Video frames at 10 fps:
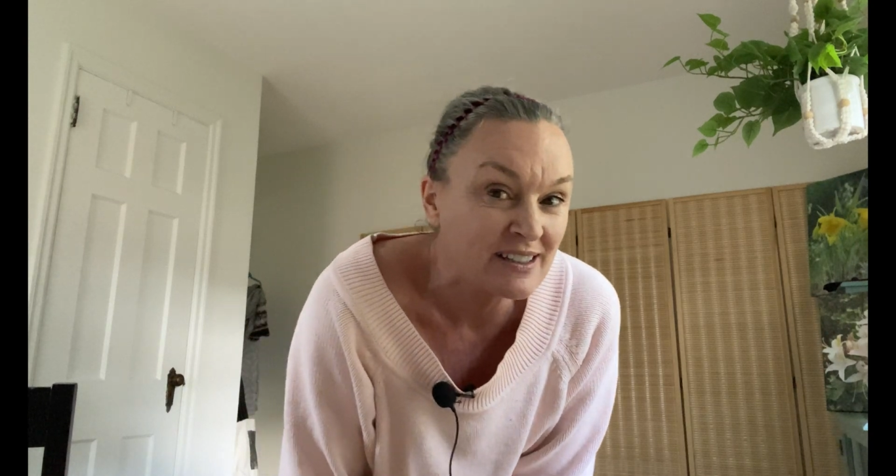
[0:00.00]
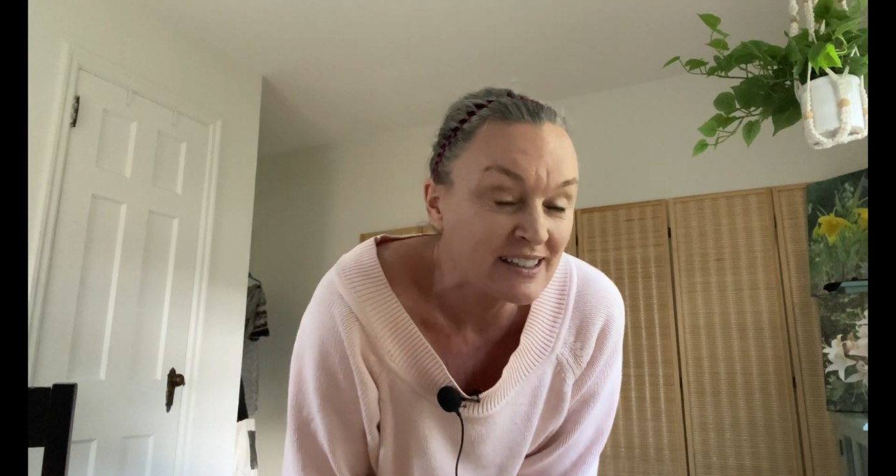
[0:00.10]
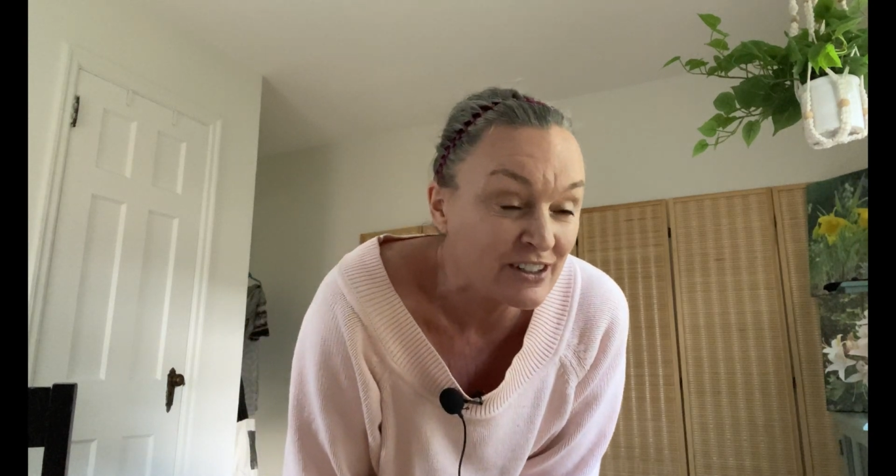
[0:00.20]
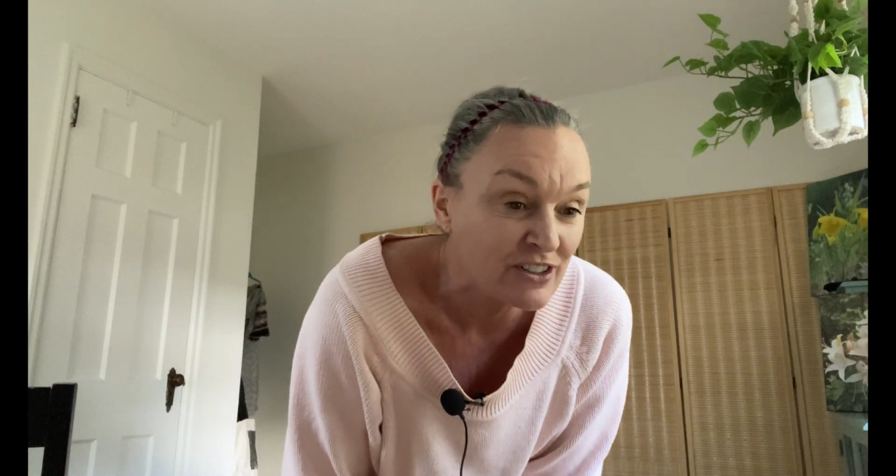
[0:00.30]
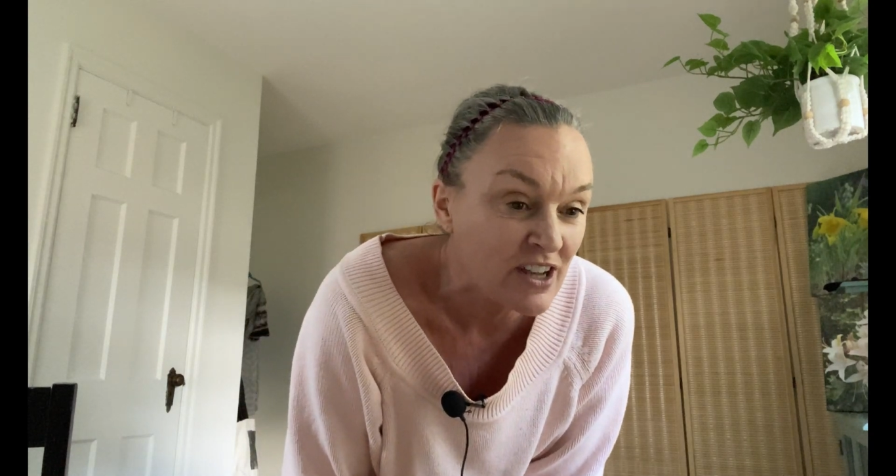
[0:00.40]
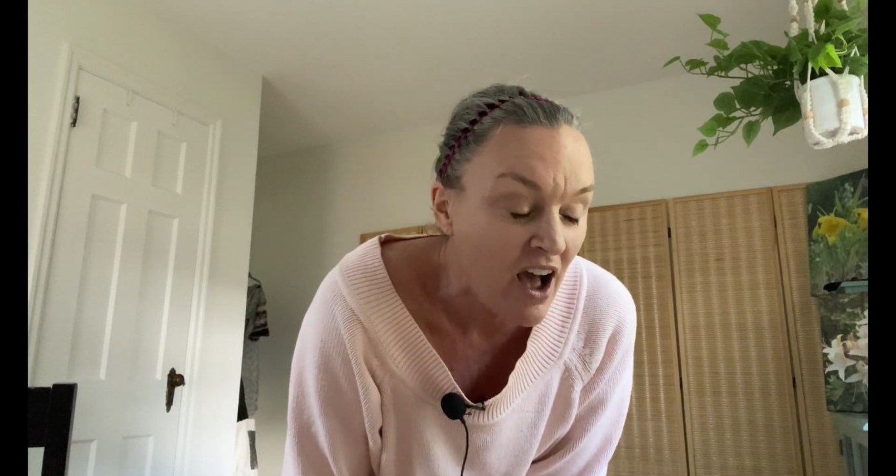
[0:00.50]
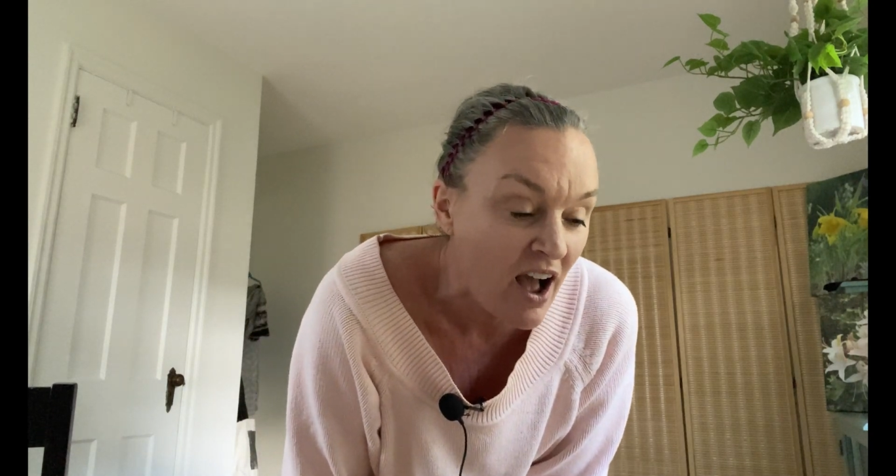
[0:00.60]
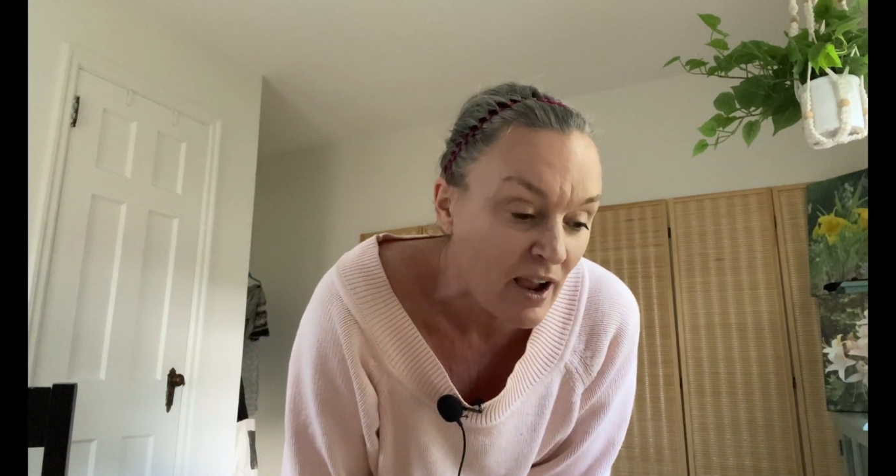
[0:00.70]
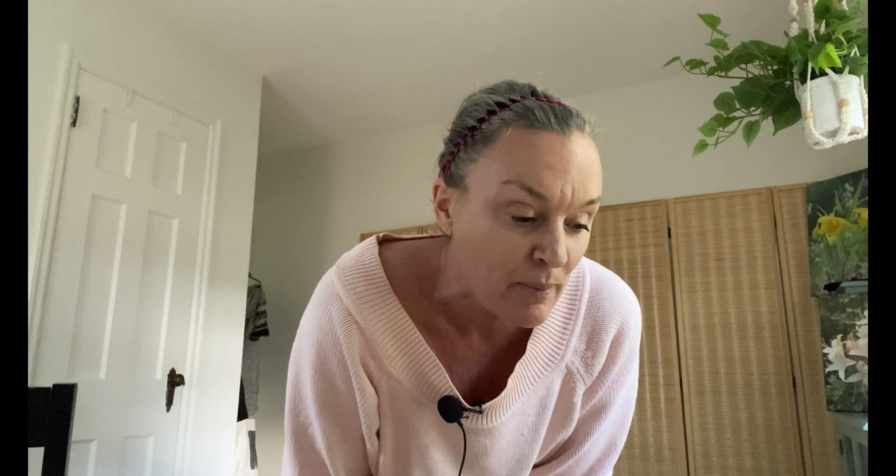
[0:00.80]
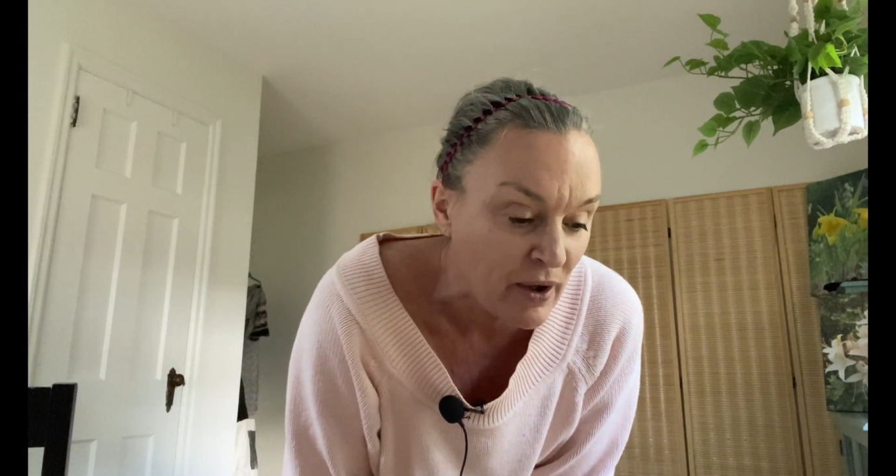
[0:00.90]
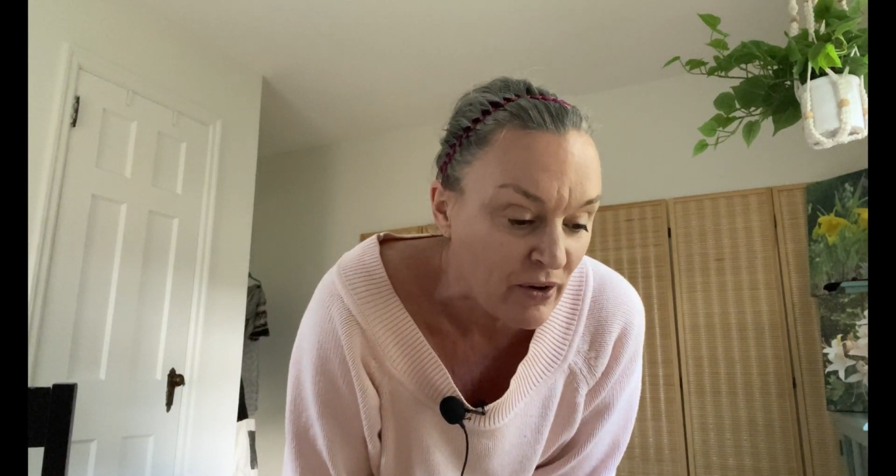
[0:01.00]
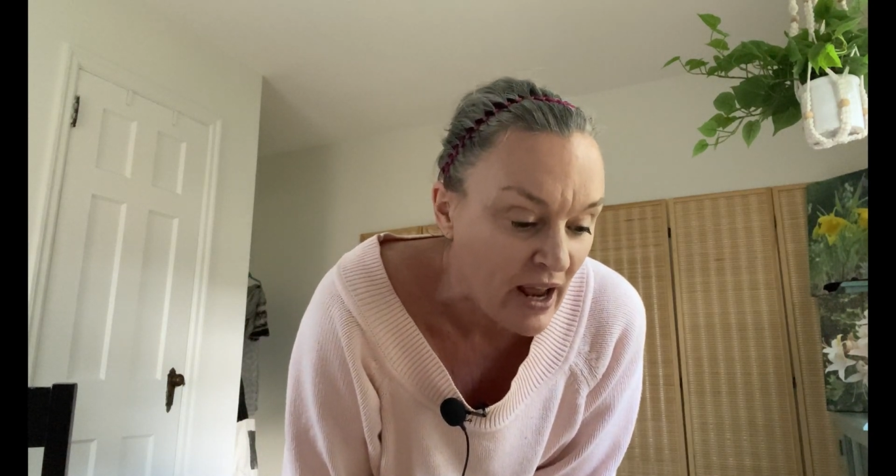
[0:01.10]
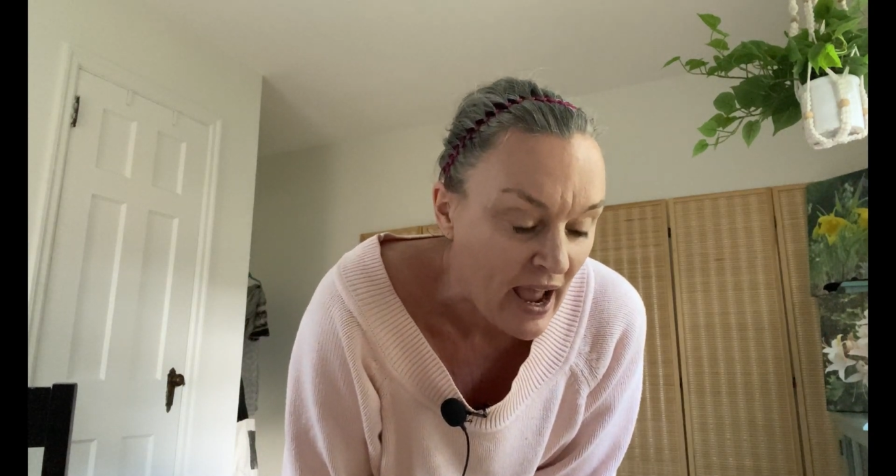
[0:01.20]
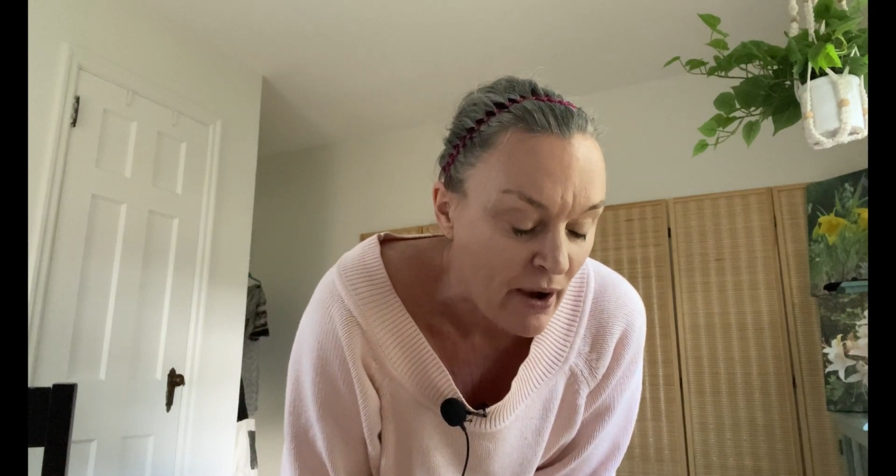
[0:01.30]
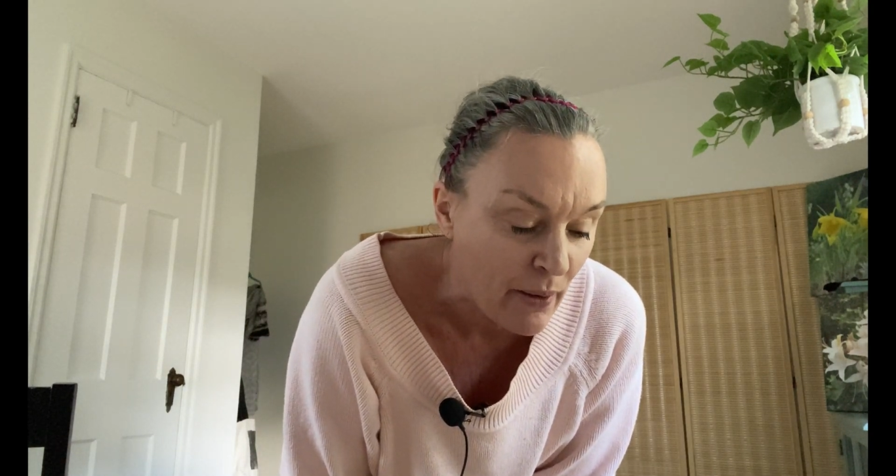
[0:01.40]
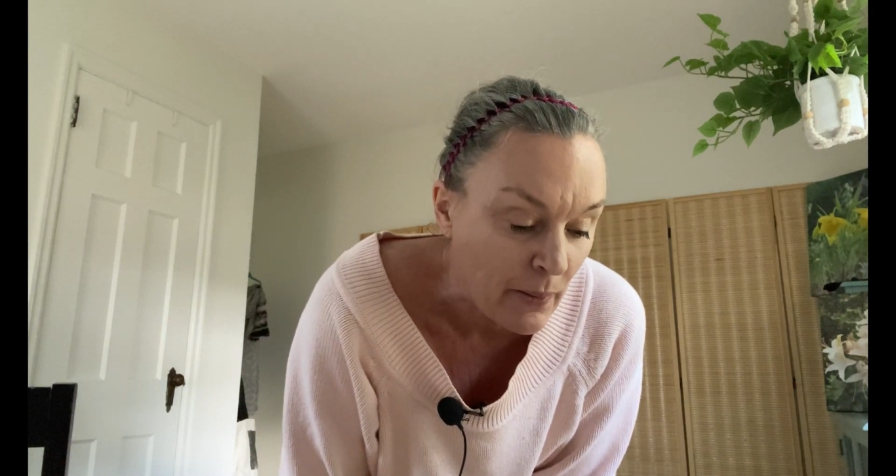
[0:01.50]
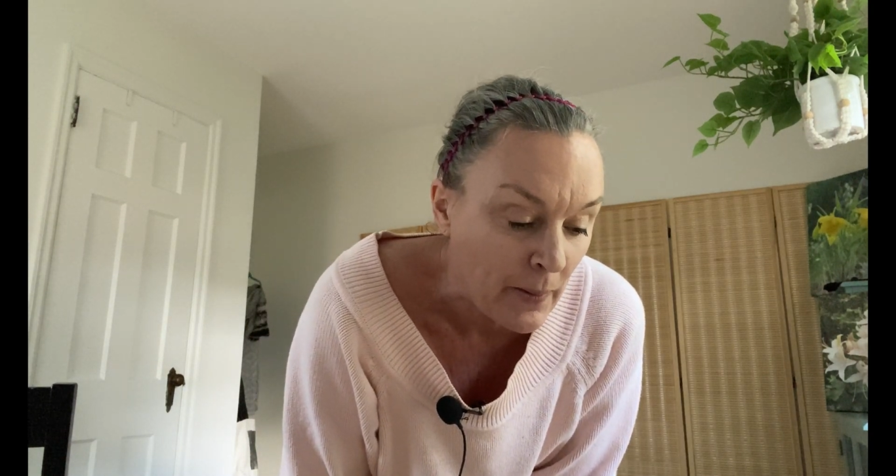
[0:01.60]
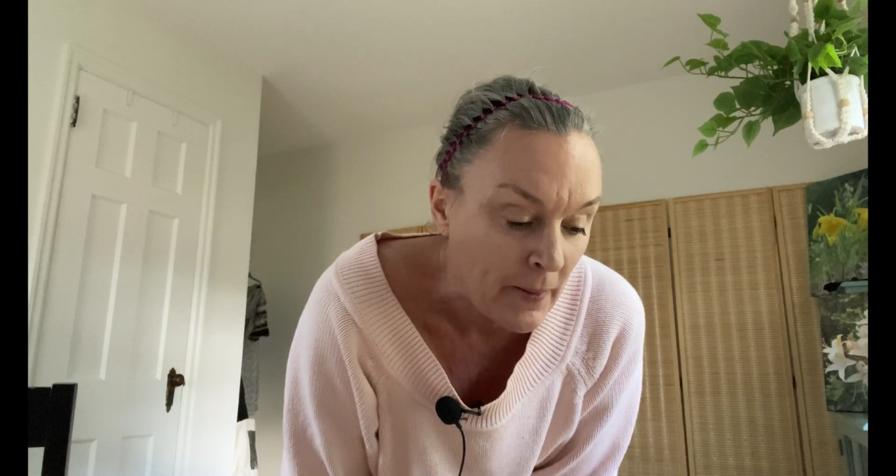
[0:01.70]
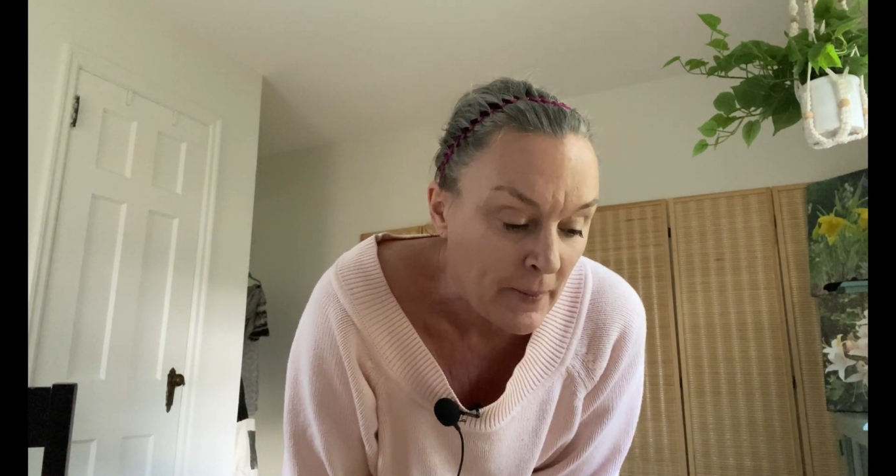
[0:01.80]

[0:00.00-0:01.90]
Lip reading: little talk about how